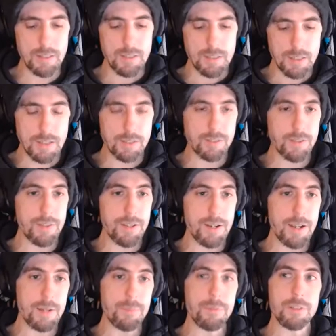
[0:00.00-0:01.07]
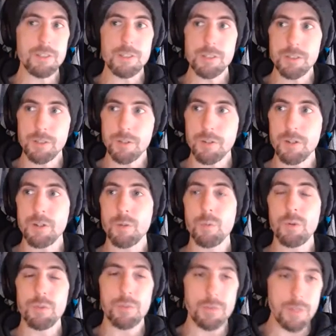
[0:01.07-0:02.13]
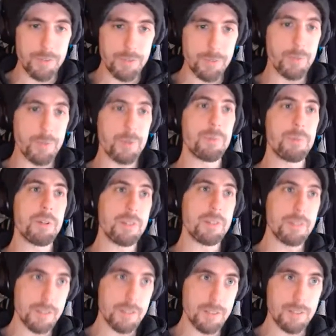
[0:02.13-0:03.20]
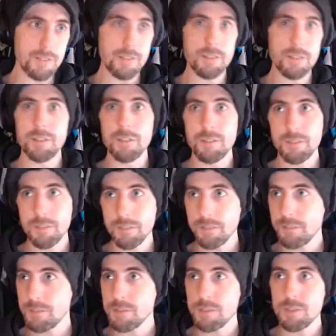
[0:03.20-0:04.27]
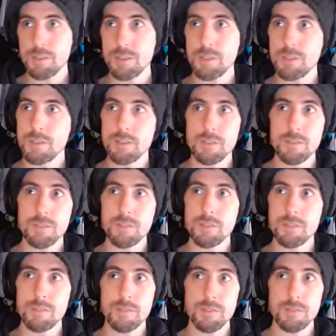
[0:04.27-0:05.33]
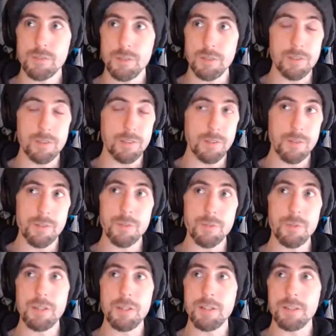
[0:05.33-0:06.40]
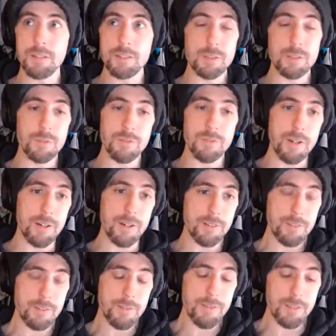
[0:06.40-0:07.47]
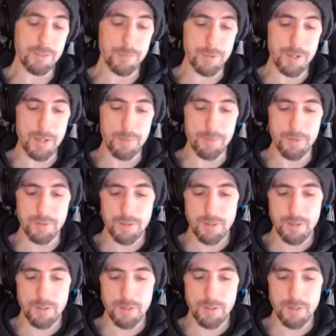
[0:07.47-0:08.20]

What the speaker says: yeah, so that happened, and Gina Carano weathered that storm, and then she did this other tweet, and then she was fired. So that's what happened.